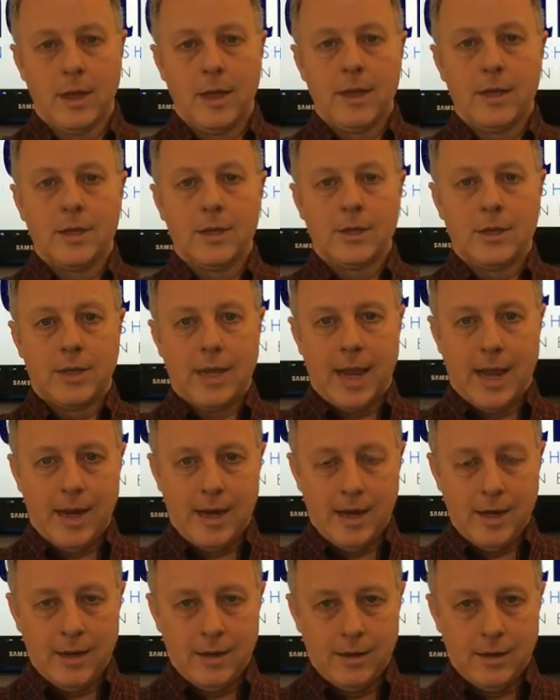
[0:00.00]
State
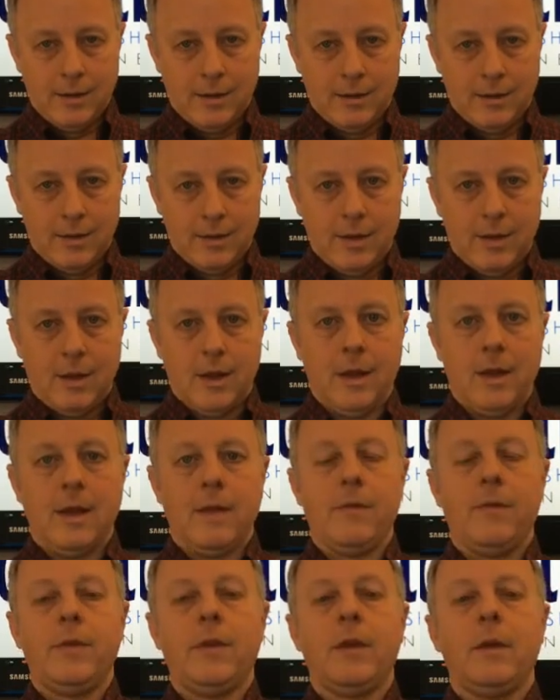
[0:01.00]
it,
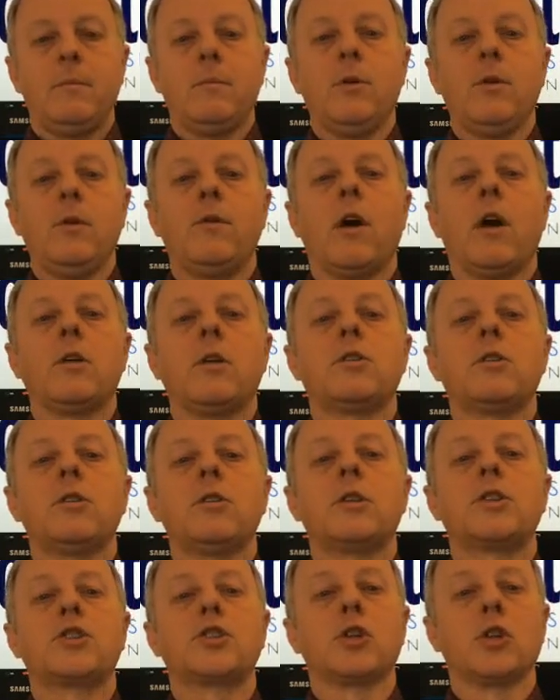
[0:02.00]
then move on to the
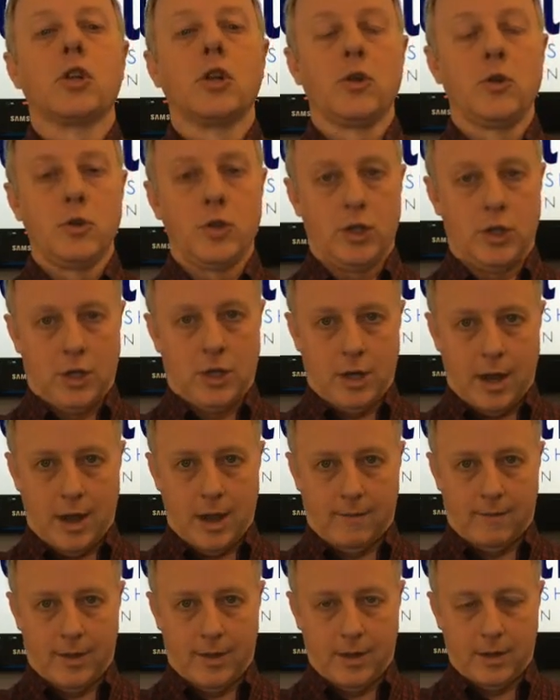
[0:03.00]
solution
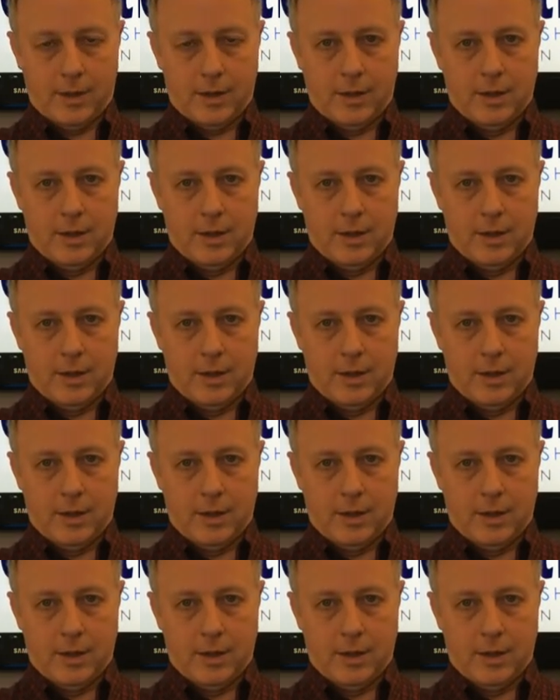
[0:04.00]
of it.